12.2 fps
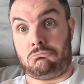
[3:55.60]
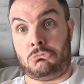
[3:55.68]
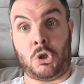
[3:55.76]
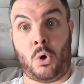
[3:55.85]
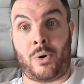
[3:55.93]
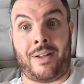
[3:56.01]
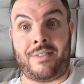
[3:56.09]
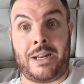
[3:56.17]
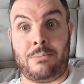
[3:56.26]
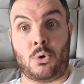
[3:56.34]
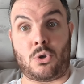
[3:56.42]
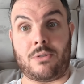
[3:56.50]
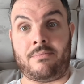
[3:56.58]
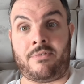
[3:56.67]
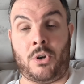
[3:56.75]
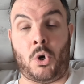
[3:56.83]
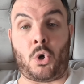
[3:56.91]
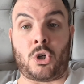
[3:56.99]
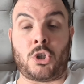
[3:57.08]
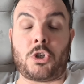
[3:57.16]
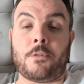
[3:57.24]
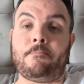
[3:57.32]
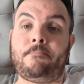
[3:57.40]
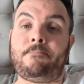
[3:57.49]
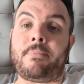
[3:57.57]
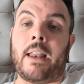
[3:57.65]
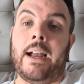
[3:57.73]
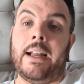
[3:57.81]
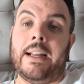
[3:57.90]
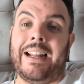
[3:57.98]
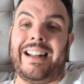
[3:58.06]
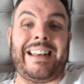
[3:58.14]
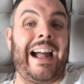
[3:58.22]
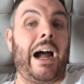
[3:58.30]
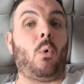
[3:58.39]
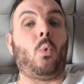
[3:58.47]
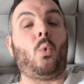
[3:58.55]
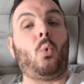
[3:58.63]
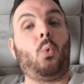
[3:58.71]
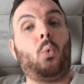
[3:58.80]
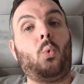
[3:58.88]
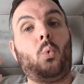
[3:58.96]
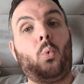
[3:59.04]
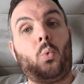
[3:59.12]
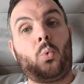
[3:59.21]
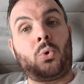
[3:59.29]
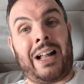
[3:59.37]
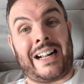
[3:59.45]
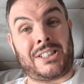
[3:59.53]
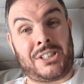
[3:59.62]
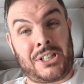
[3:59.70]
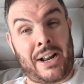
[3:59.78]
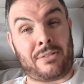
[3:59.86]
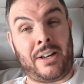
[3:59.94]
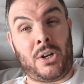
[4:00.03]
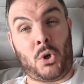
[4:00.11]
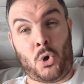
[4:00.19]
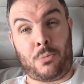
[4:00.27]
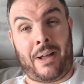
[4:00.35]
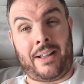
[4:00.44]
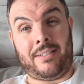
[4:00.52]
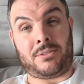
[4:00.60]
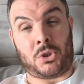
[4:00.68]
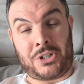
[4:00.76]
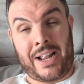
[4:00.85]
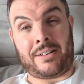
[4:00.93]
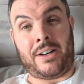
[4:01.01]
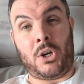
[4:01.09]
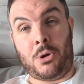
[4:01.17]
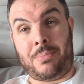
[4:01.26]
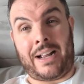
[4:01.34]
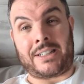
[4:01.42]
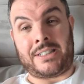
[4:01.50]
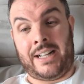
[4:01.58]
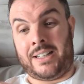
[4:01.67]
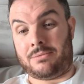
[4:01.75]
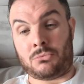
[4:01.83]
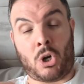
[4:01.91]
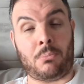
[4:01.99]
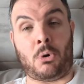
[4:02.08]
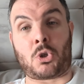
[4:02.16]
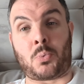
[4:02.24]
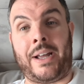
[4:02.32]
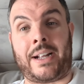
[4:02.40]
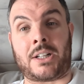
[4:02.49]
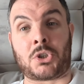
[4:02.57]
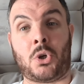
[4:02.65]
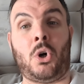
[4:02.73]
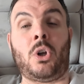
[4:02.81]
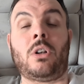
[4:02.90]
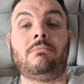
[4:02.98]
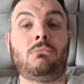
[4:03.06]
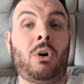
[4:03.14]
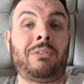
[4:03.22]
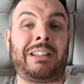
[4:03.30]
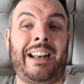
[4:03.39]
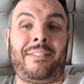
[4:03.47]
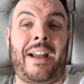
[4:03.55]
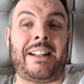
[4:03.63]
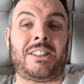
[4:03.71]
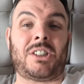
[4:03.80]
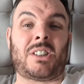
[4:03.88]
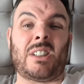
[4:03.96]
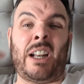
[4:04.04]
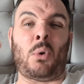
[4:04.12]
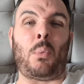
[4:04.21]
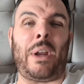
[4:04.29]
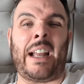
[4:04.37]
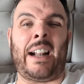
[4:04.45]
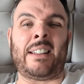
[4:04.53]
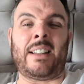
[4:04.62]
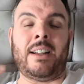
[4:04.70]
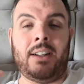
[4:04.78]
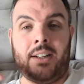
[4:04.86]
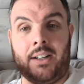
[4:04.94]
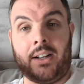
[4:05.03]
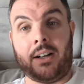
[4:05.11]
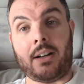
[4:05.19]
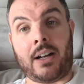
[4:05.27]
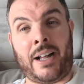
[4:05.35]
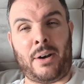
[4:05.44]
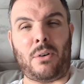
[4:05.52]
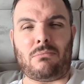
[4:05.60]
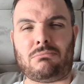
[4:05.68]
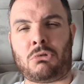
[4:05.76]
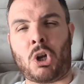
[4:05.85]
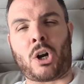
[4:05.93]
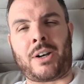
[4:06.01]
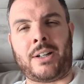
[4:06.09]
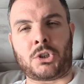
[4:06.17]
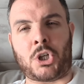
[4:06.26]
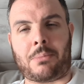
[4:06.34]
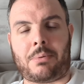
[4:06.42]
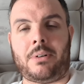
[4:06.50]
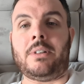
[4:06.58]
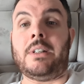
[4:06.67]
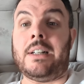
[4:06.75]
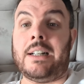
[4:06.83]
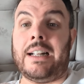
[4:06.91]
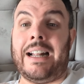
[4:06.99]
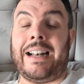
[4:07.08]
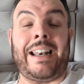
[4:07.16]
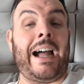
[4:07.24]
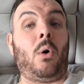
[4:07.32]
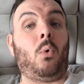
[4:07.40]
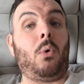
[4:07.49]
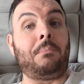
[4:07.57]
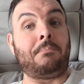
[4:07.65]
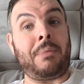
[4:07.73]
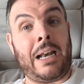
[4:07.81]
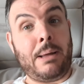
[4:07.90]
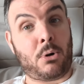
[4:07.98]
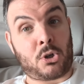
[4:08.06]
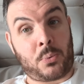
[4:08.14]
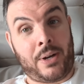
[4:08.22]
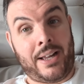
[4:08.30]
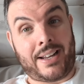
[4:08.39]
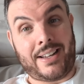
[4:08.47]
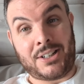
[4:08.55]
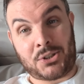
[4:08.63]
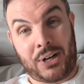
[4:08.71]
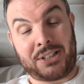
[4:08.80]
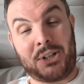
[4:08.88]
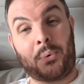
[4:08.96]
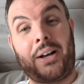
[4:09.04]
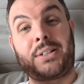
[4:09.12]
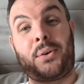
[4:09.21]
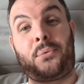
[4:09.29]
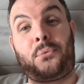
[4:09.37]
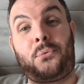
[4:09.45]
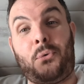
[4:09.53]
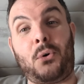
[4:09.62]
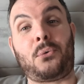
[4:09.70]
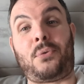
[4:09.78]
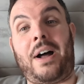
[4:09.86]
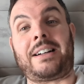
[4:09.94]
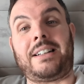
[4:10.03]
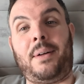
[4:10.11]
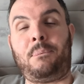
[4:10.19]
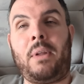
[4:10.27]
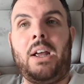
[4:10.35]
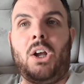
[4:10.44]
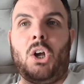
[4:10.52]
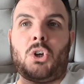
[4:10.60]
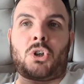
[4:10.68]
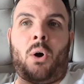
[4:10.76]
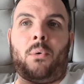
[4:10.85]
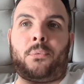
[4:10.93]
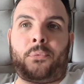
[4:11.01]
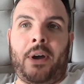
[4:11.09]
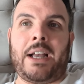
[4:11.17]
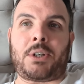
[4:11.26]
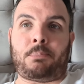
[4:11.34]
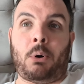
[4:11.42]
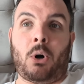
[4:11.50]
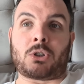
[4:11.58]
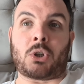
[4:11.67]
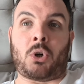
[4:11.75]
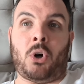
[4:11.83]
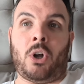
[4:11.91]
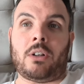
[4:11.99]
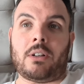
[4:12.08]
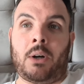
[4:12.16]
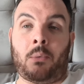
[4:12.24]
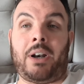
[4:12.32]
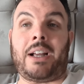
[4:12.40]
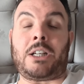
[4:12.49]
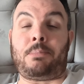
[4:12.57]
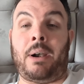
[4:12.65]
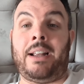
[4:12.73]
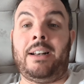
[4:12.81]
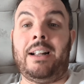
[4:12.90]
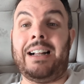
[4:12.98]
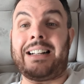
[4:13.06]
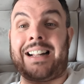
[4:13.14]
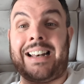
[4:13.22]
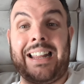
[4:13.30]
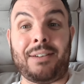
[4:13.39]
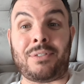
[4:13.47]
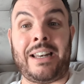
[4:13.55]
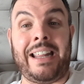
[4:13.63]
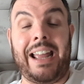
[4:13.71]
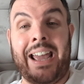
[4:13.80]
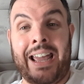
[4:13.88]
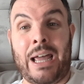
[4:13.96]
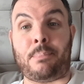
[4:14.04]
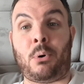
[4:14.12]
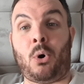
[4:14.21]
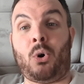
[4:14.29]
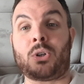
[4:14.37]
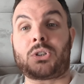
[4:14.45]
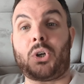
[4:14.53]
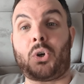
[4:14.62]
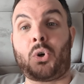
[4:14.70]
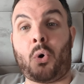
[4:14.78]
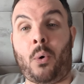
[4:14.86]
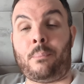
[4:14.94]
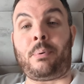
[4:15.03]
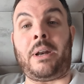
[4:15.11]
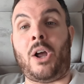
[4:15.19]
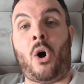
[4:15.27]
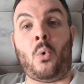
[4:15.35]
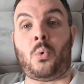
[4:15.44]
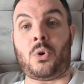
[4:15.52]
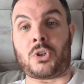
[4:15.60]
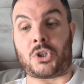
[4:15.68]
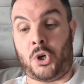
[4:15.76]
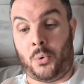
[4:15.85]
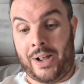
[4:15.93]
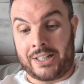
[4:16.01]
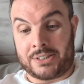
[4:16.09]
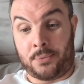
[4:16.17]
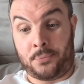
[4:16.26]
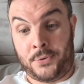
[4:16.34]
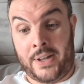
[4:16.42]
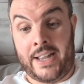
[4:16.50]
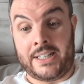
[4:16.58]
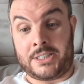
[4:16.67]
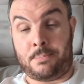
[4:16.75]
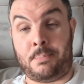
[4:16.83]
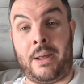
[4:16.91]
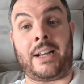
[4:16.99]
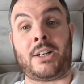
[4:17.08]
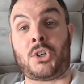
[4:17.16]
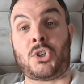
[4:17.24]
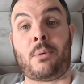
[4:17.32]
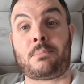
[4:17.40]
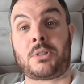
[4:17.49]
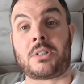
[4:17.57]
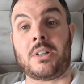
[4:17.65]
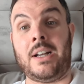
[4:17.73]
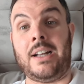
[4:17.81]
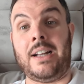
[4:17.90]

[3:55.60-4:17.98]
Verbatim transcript: you don't have any boot for luggage. Now, that's generally Uber. So generally Uber XL, not much work at all other than events and the weekend and the odd little job. Now, minibus work is actually quite a fun fact. So first protocol, I want to explain that even the airport company owners who has the first pick of the jobs